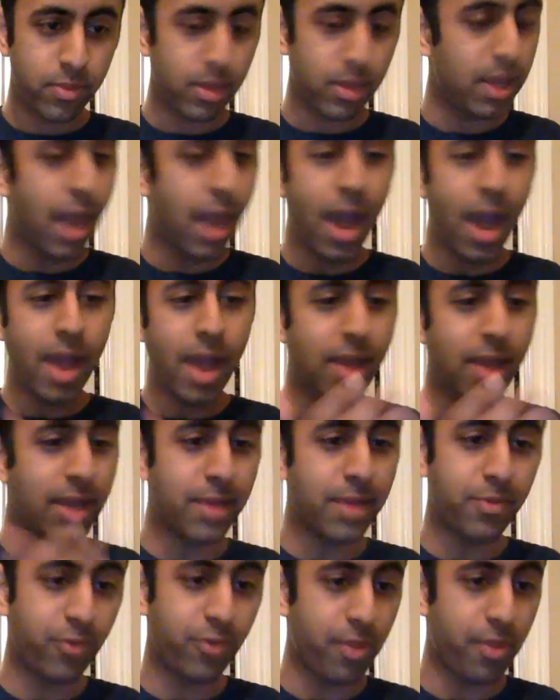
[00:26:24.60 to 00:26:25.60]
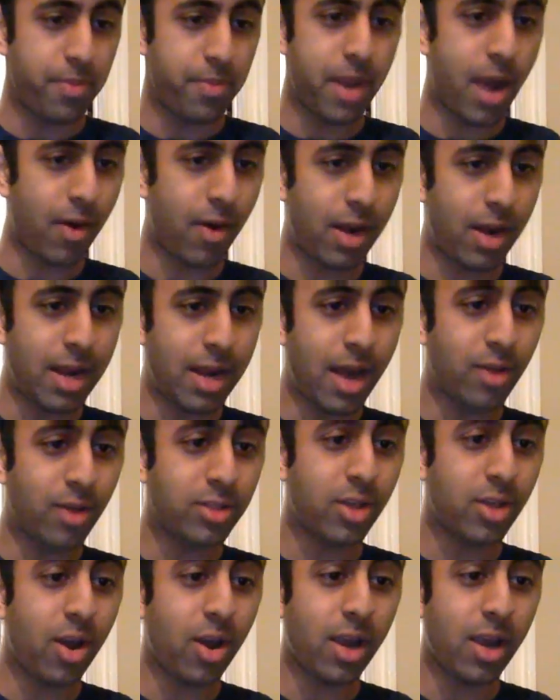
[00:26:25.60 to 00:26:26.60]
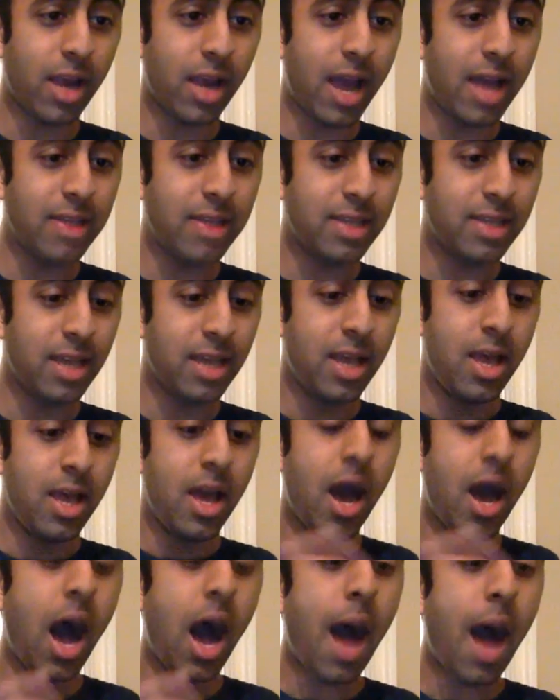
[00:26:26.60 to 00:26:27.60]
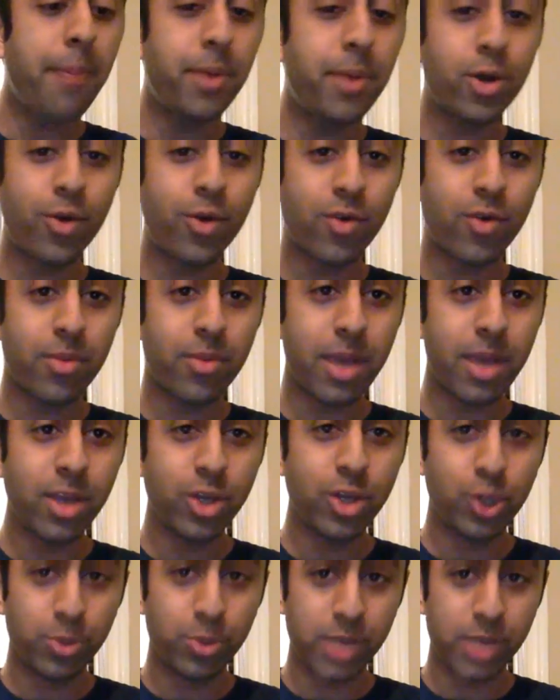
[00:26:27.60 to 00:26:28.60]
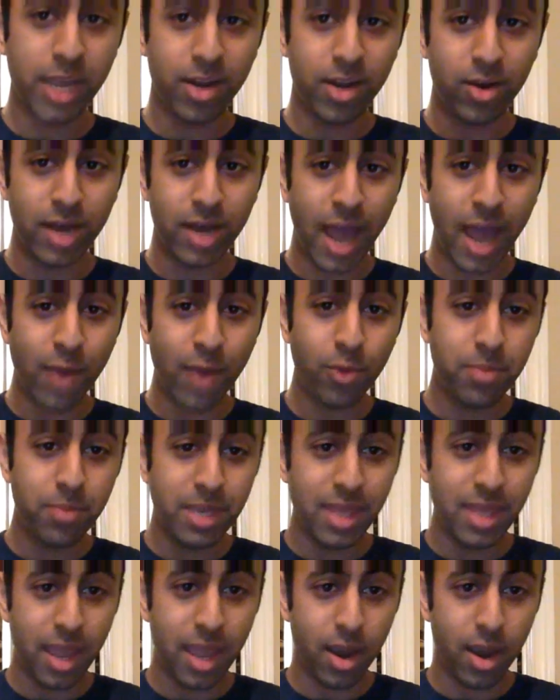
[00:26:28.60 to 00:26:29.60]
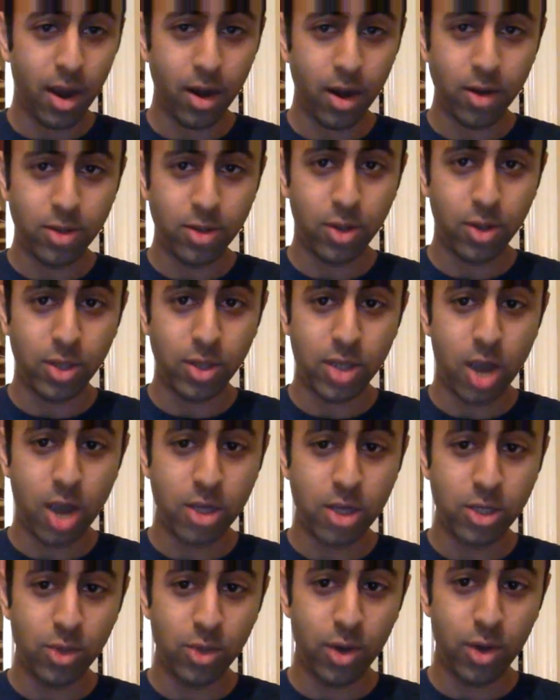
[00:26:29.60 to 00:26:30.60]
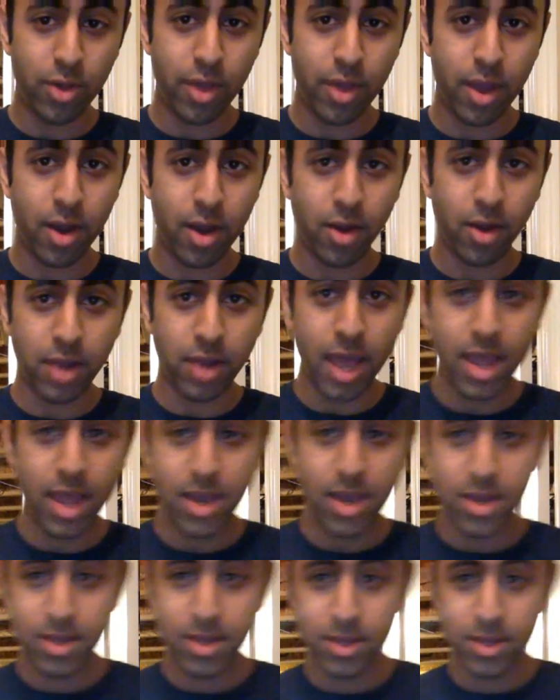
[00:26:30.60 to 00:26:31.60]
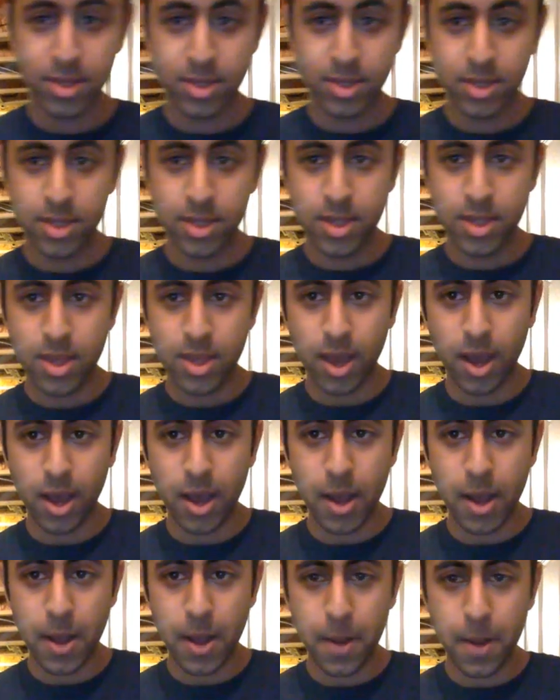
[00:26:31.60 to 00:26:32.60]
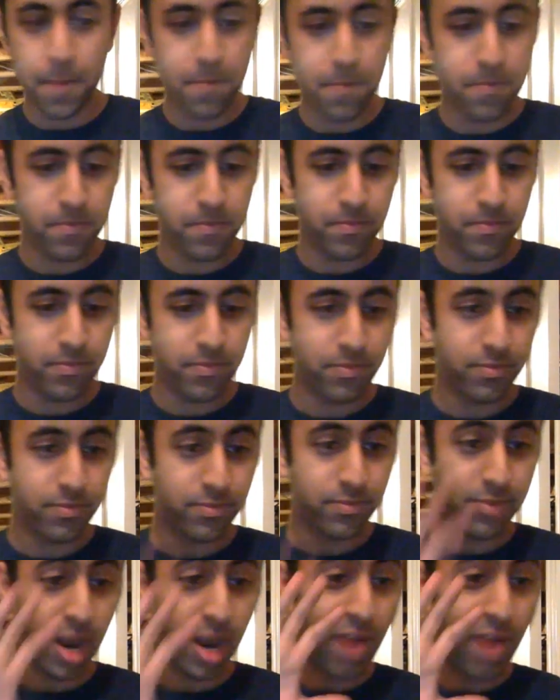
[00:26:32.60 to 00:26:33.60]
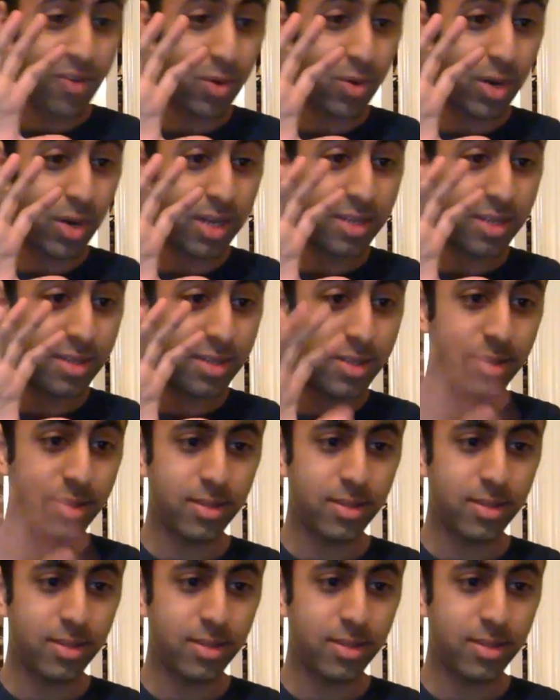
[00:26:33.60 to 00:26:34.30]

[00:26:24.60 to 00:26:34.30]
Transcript: Yeah, it keeps flipping out right now. Sorry guys. Hop on over to my YouTube channel and I will be there. So I'll talk to you all there, okay? Um, bye everyone.